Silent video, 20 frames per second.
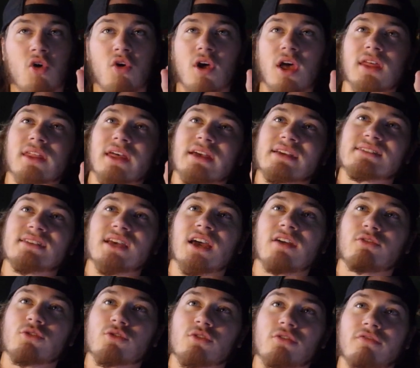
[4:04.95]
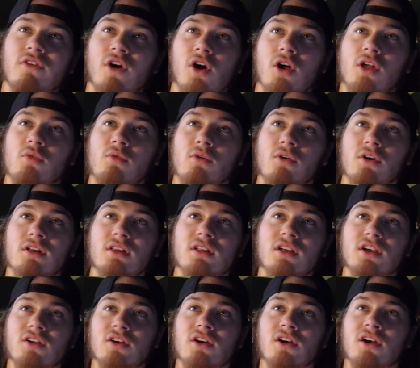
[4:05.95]
Okay, like say if you're a follower or a
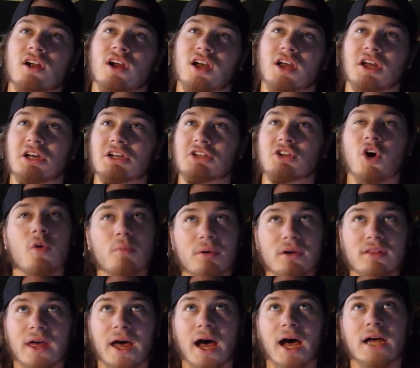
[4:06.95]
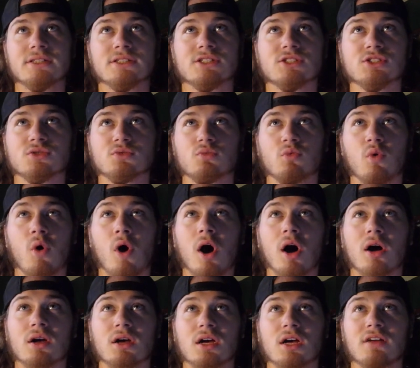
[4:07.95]
leader, don't be that. Just
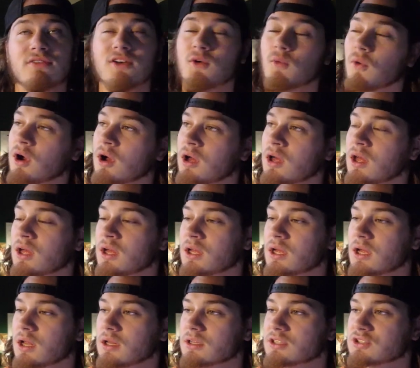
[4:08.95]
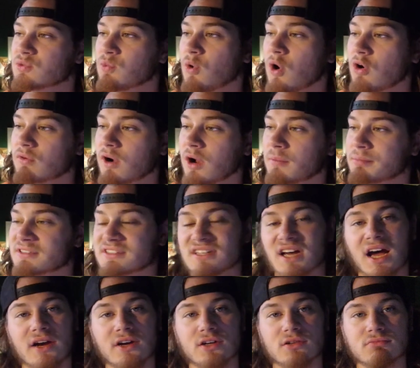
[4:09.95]
walk. If you want, just walk right
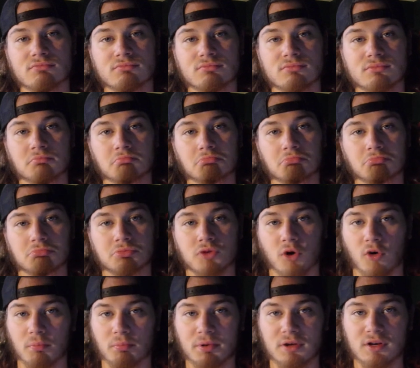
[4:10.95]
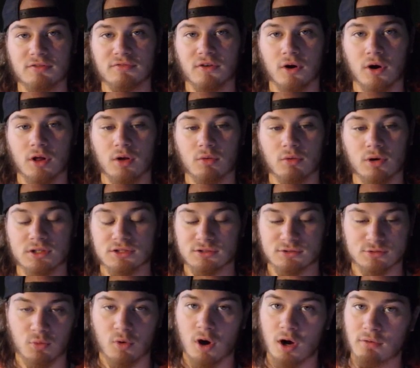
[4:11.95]
beside them. Don't be a follower.
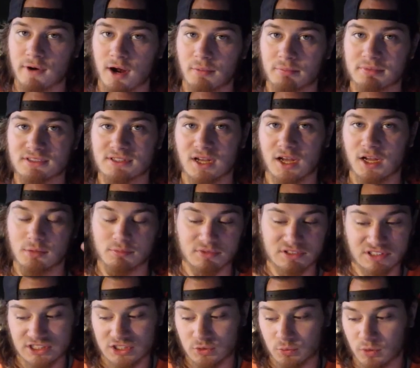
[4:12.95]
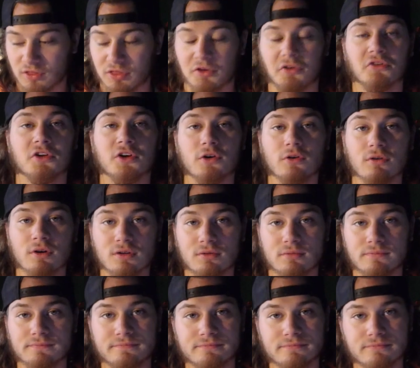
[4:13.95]
Just walk right beside them to see what they're doing.
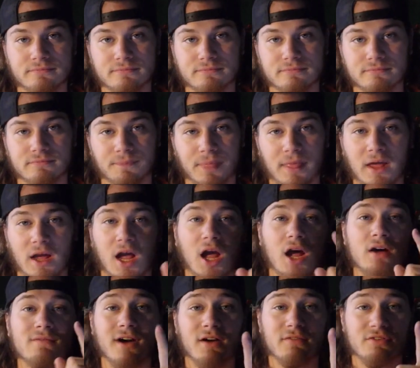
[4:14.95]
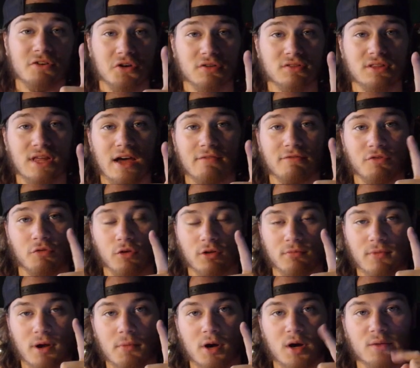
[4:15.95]
I've heard that from one
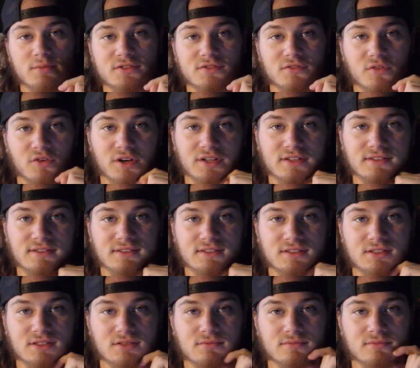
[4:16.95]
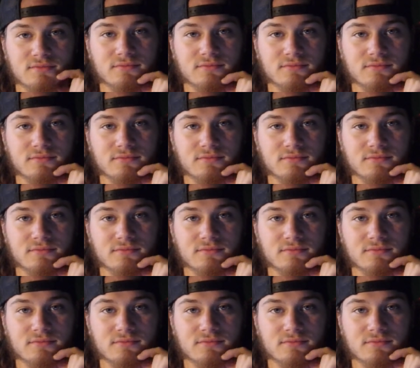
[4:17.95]
of my mom's friends.